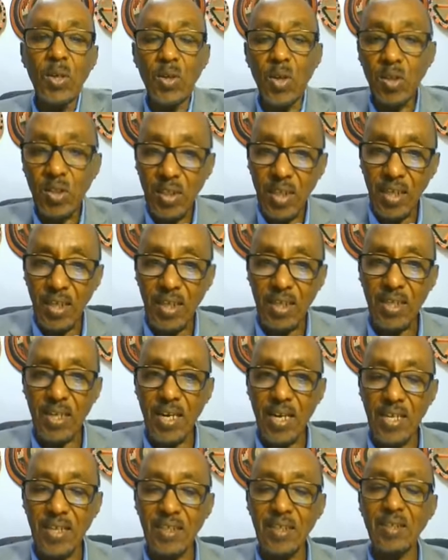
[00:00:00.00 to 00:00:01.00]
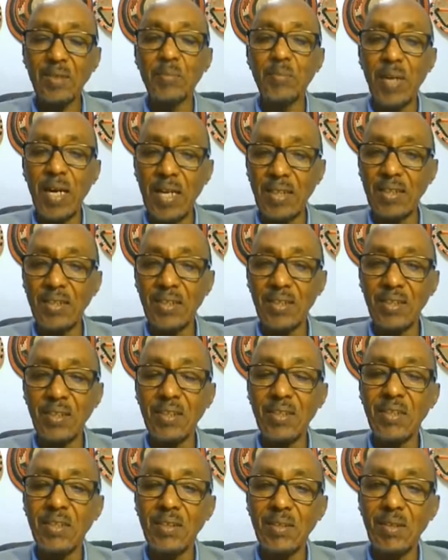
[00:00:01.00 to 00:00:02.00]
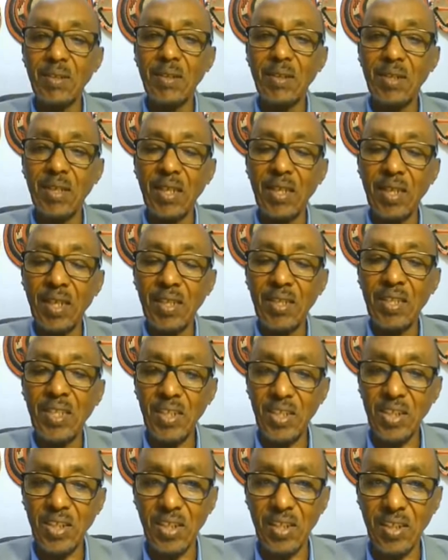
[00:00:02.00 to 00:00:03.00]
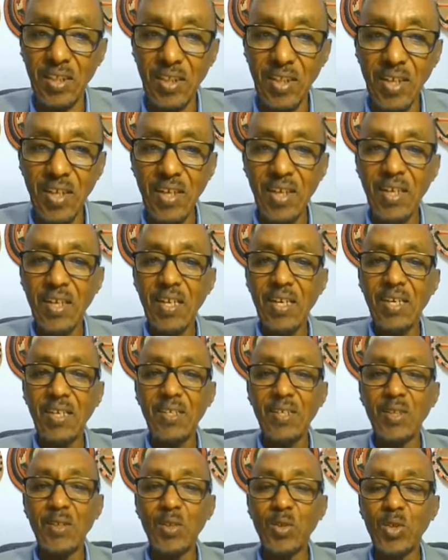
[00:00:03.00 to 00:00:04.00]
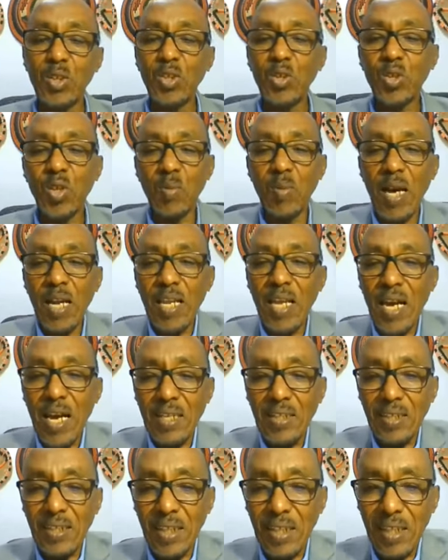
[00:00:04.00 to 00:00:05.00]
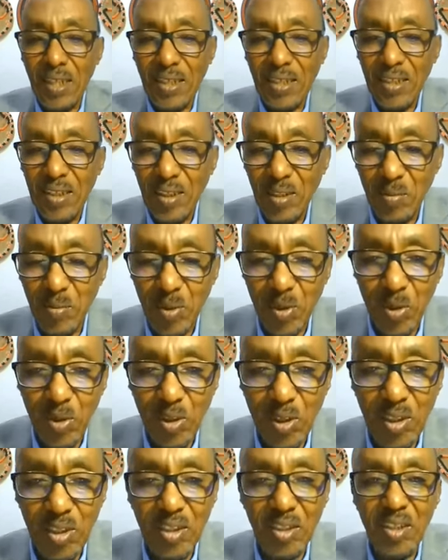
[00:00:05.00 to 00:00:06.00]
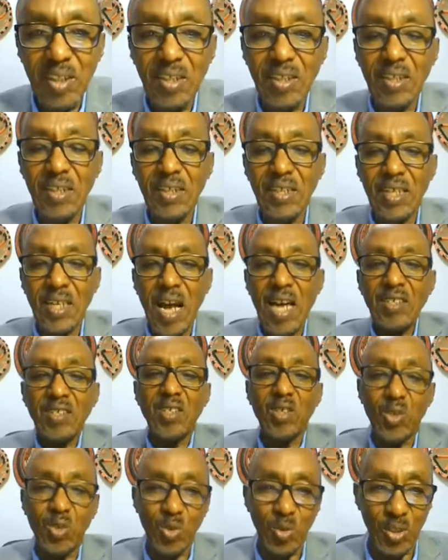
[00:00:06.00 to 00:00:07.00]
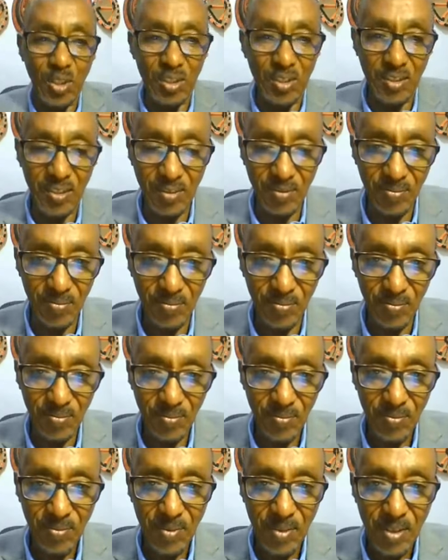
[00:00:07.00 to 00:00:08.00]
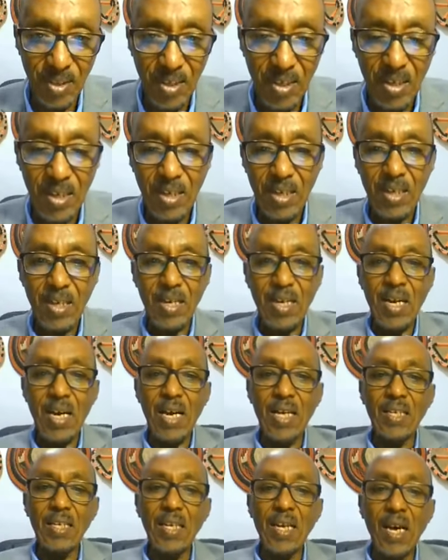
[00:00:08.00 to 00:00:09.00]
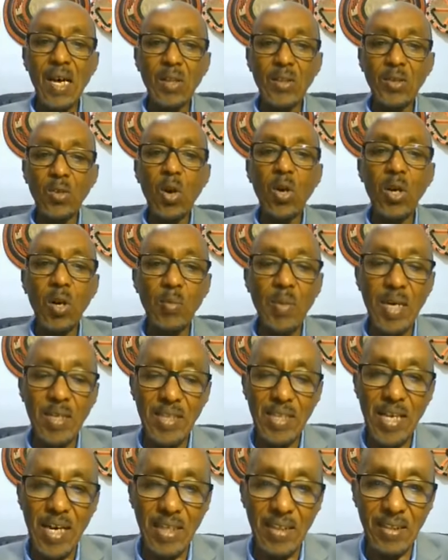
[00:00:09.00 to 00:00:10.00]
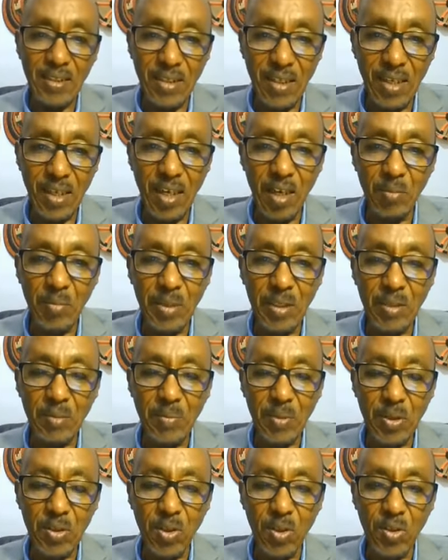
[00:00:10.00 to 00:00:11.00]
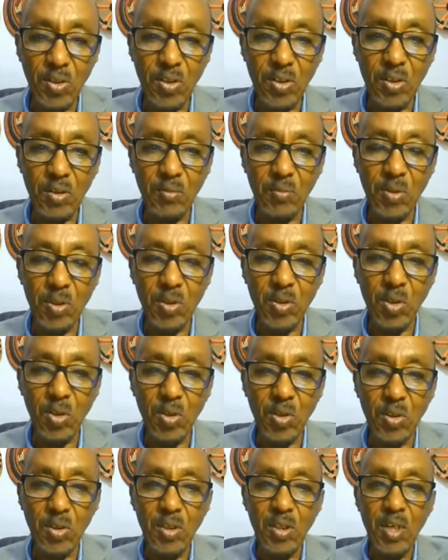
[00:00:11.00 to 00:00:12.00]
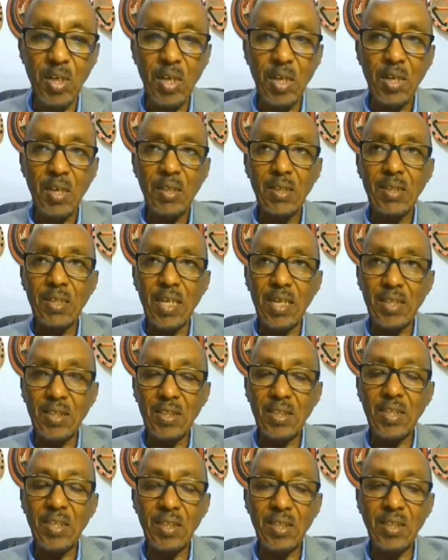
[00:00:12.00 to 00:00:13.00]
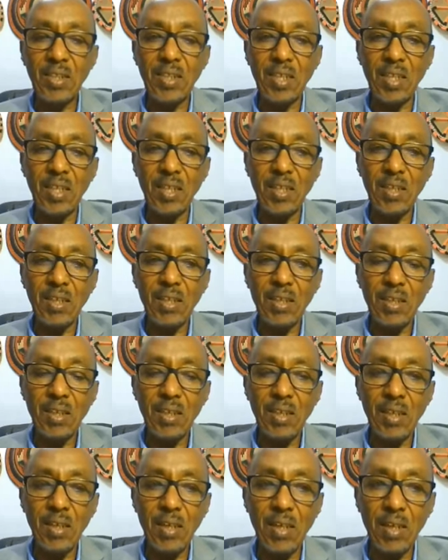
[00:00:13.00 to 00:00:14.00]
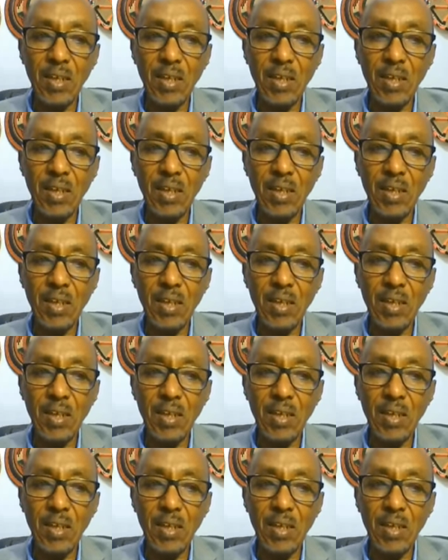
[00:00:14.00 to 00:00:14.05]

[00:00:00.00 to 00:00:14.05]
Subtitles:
We're not recognized, but recognition, you see, Somalia has recognition because it's granted to it. And I'll talk about that a little bit because the existing